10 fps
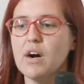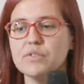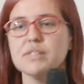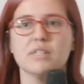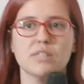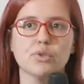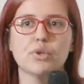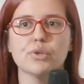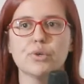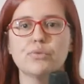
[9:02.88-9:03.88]
how data is
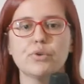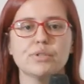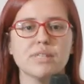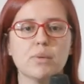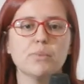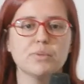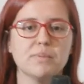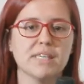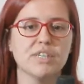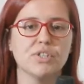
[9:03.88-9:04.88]
stored, or for some
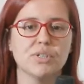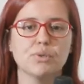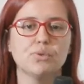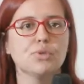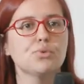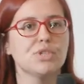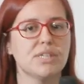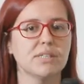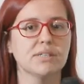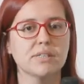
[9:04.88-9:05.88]
optimizations you need to
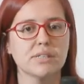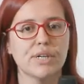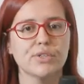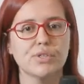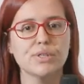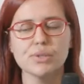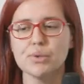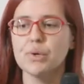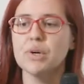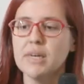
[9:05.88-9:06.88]
change data structures.
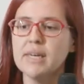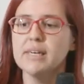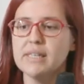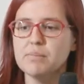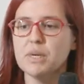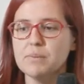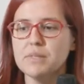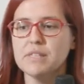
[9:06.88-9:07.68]
So it might be